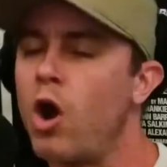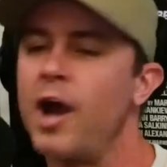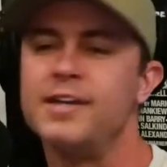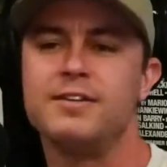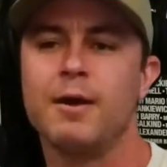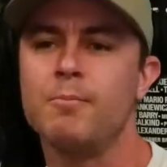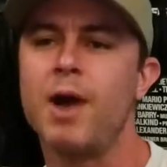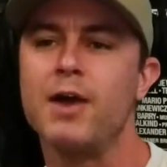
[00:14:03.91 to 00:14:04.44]
No,
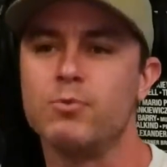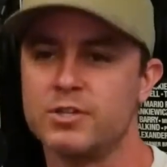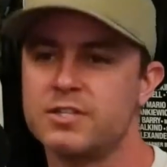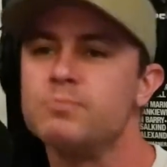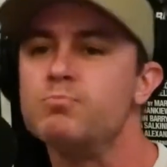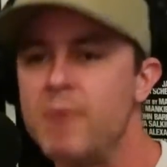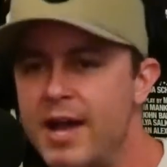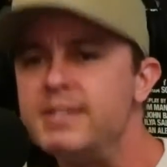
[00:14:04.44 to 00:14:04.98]
mine
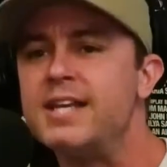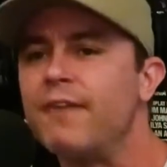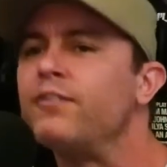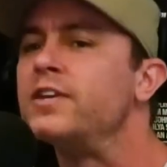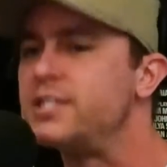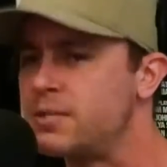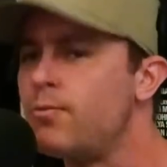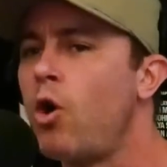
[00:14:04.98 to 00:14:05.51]
was
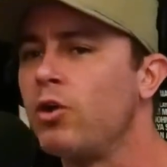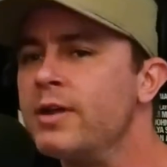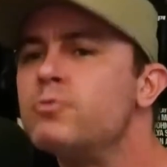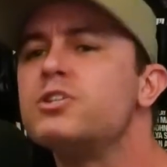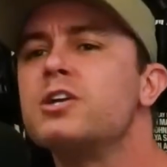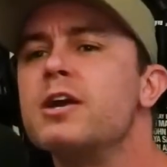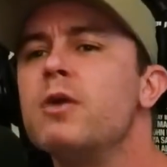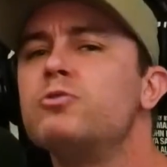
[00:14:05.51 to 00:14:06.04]
definitely small. It
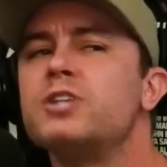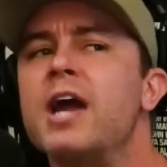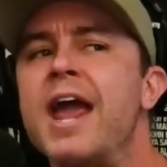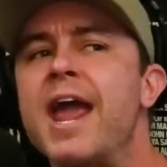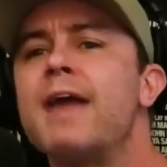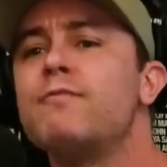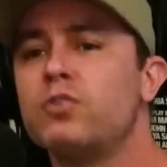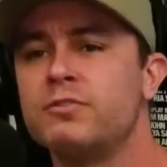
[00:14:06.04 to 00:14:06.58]
was a
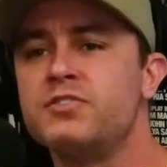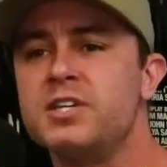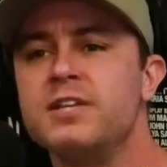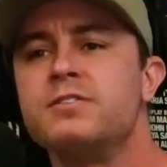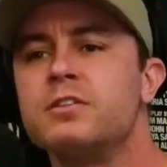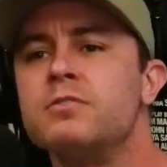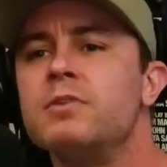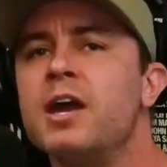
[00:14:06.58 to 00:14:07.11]
handful of
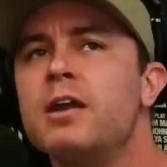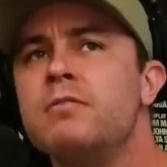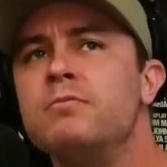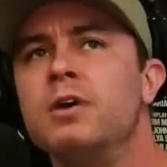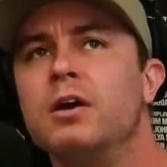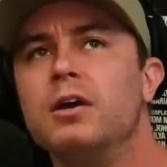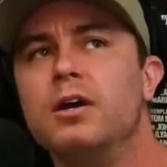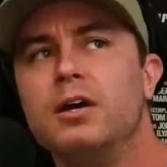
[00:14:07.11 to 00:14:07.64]
scenes
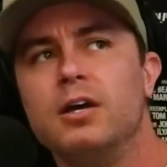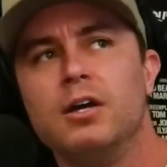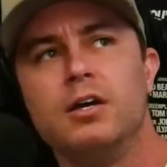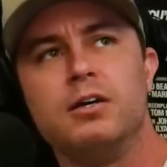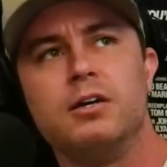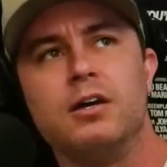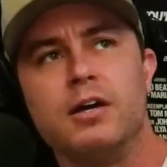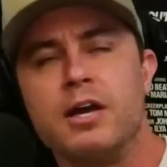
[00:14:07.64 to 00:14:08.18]
and
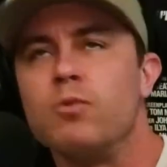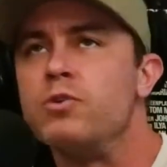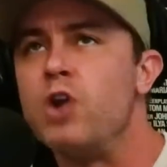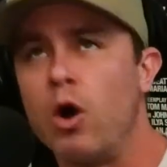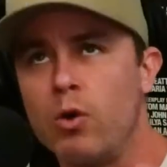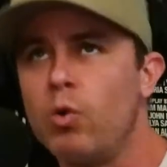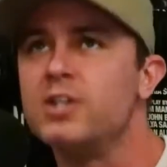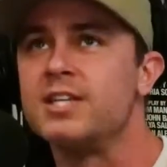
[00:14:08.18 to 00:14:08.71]

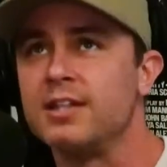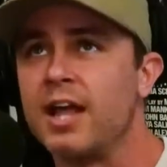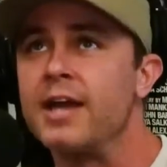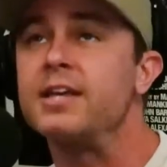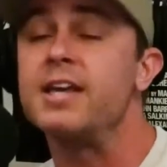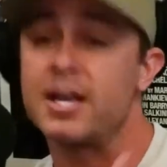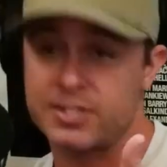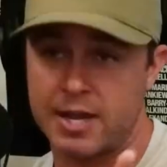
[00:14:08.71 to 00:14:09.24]
no, it wasn't
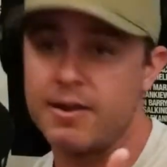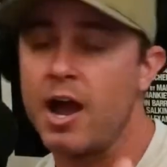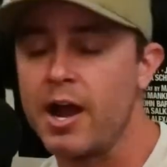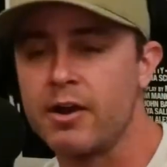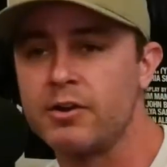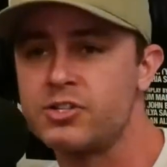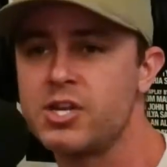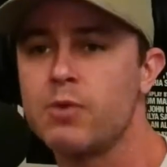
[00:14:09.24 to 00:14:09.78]
like, yes, I
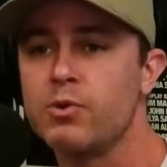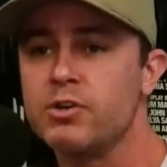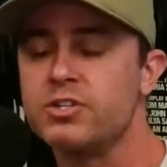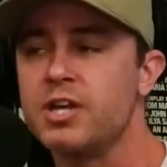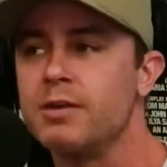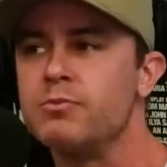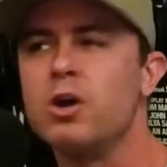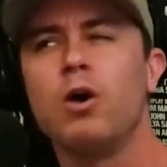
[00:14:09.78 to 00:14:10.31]
understand what you're
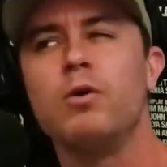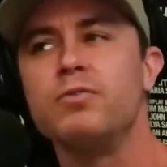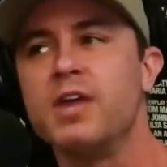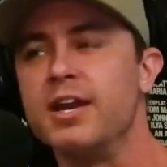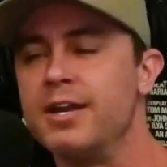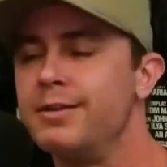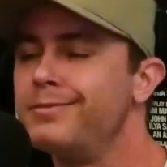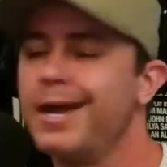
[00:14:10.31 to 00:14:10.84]
saying. No,
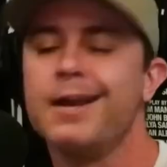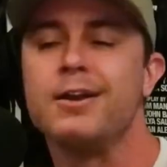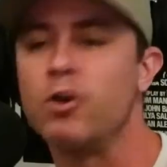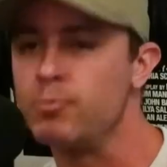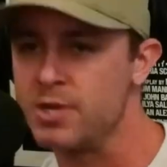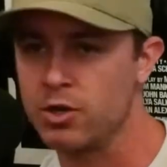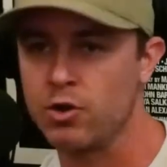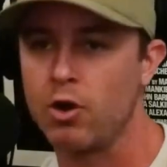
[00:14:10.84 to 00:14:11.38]
they didn't
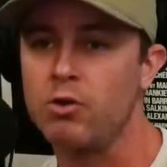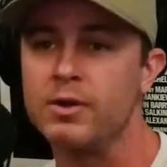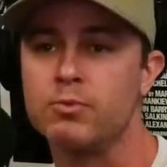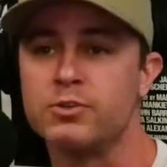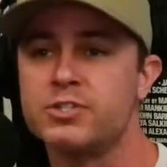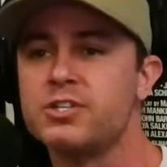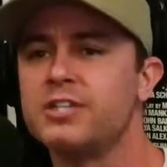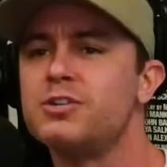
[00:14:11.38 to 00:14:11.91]
owe me a call. It
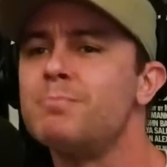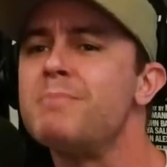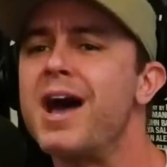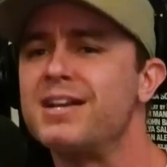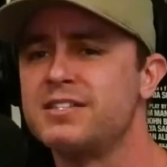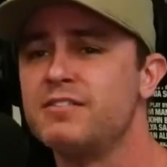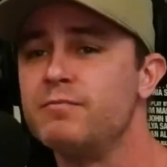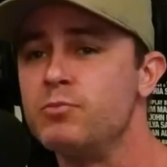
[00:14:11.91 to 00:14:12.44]
was such a
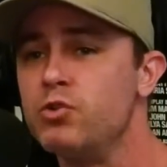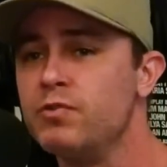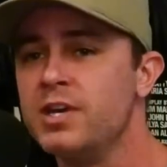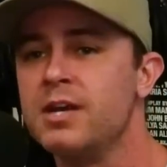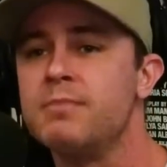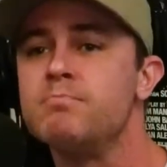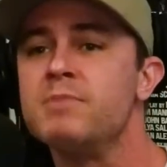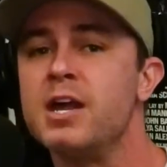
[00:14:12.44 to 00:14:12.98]
massive
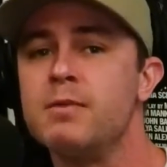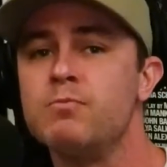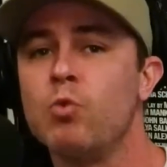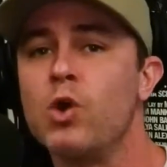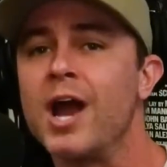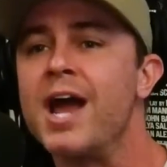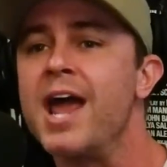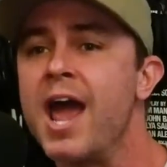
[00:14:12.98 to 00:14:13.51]
movie and
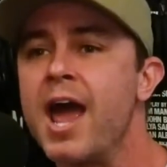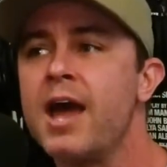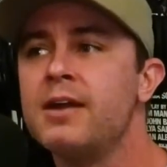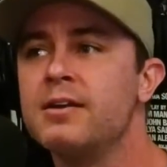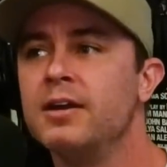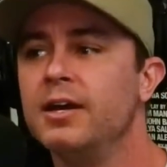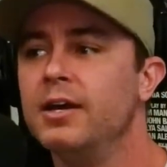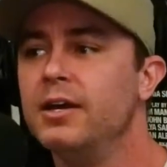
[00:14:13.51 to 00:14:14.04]
what I
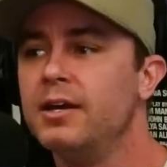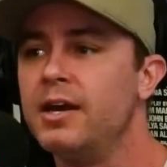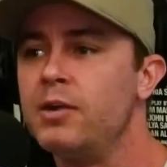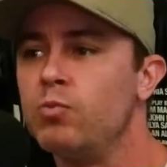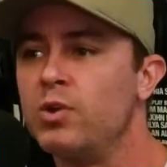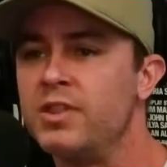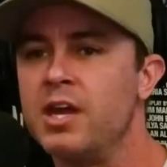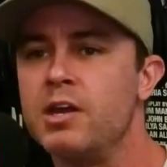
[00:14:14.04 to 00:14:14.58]
had
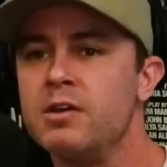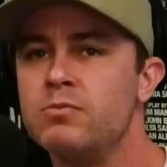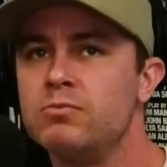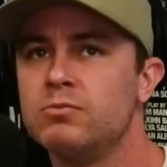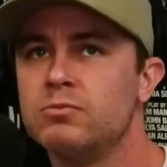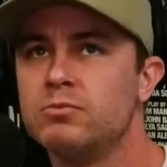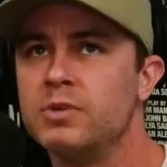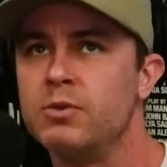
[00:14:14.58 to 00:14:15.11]
and what they,
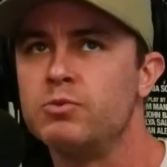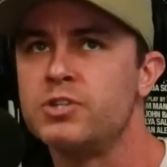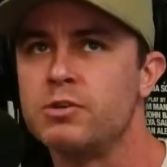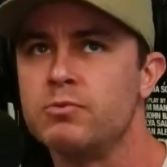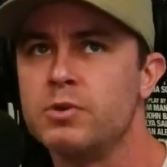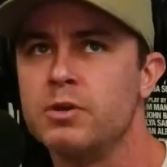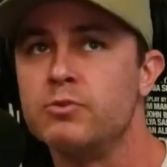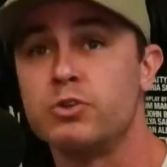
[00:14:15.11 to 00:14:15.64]
it was
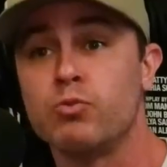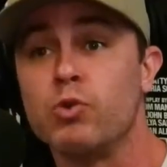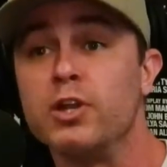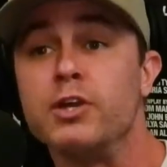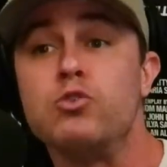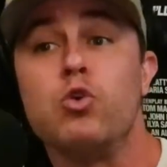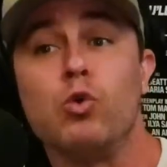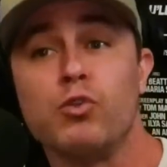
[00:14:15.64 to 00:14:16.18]
a
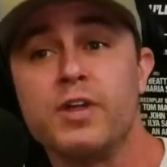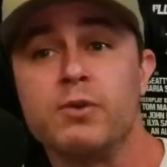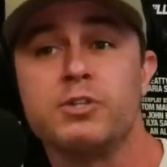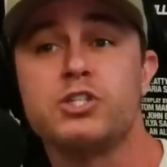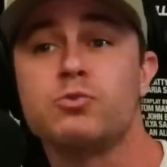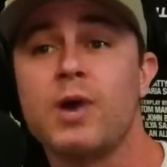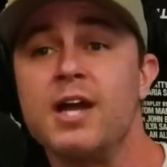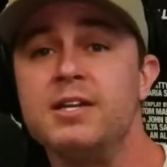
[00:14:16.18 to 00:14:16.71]
really cool thing,
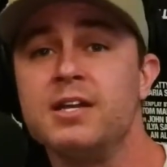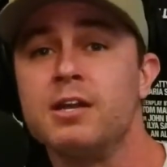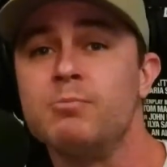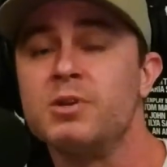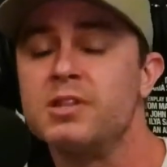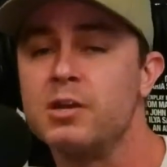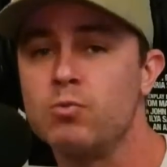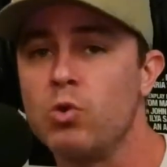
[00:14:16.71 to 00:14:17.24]
which is why I did it.
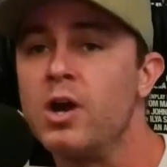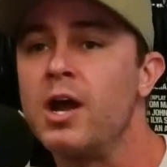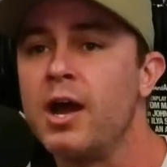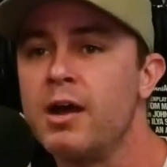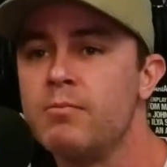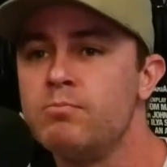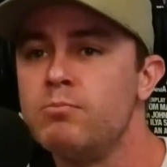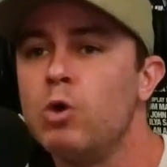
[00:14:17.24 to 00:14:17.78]
But then
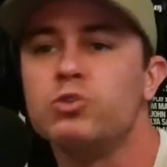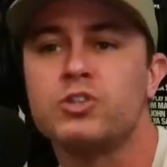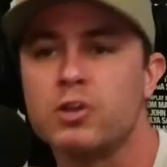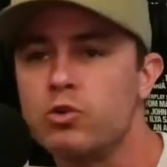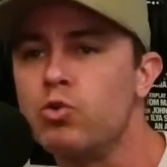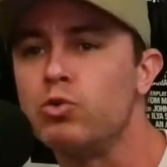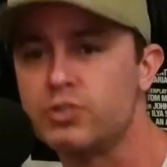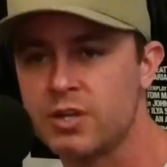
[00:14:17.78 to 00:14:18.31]
most of
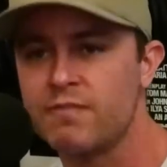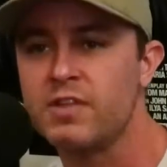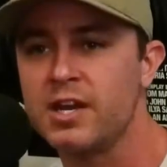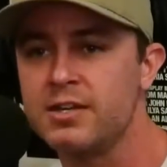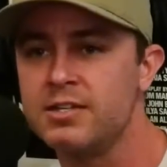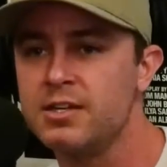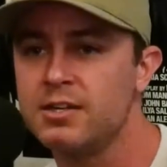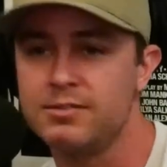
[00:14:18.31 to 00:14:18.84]
the cool stuff that I
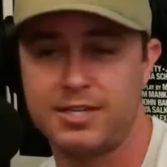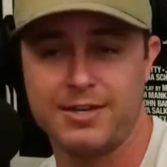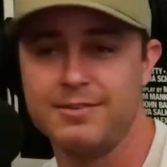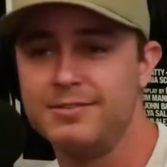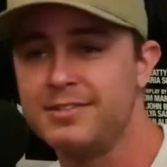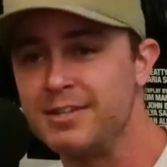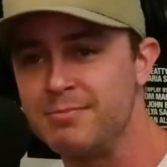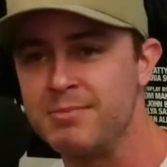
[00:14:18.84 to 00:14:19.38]
did
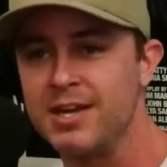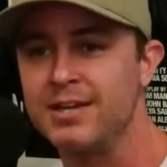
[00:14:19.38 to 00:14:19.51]
didn't